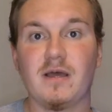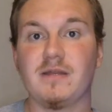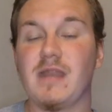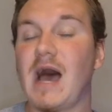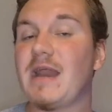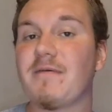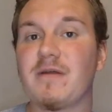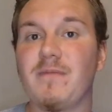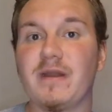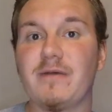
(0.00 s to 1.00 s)
Not
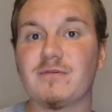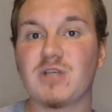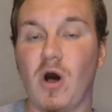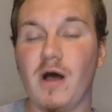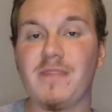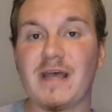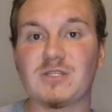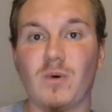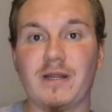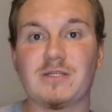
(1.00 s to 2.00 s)
everybody was on that
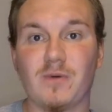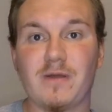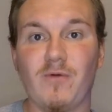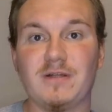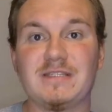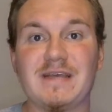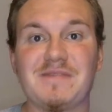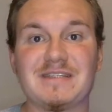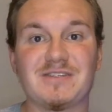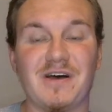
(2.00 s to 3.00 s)
2021 team
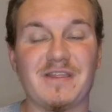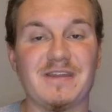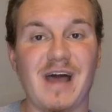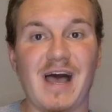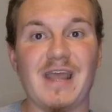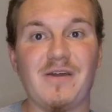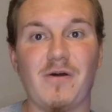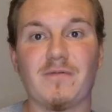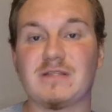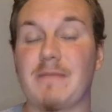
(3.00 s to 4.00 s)
that saw the 9
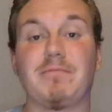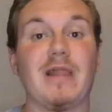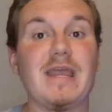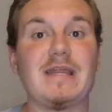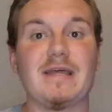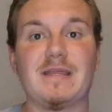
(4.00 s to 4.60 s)
overtime